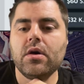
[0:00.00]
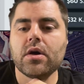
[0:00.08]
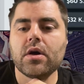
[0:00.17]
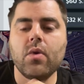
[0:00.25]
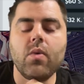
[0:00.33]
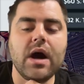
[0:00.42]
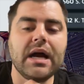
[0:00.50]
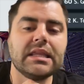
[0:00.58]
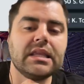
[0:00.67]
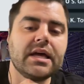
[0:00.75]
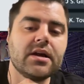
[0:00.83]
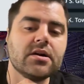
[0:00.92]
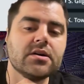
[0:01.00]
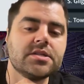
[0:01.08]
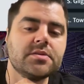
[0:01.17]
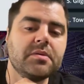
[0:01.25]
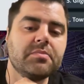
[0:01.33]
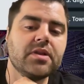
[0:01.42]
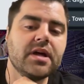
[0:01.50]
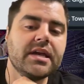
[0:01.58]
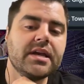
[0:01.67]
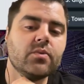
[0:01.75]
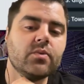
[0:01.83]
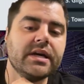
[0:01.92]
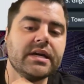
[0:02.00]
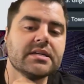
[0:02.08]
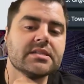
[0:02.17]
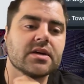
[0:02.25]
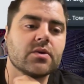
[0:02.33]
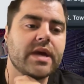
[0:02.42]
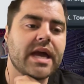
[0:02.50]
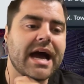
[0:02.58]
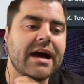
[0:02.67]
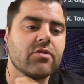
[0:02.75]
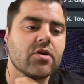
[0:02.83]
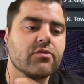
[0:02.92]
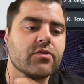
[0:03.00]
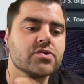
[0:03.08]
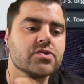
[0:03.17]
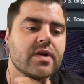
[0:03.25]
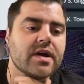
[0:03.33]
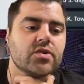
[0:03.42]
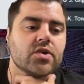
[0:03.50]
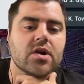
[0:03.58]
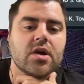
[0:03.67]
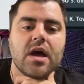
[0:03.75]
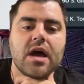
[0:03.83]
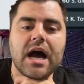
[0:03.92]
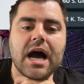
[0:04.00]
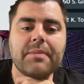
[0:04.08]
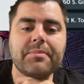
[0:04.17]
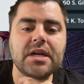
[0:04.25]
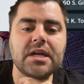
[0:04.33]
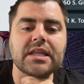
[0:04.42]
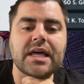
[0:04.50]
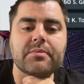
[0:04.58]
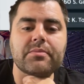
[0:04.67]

Kawhi Leonard to be playing in a week, and it's like we have our first rounder. I'm going to let him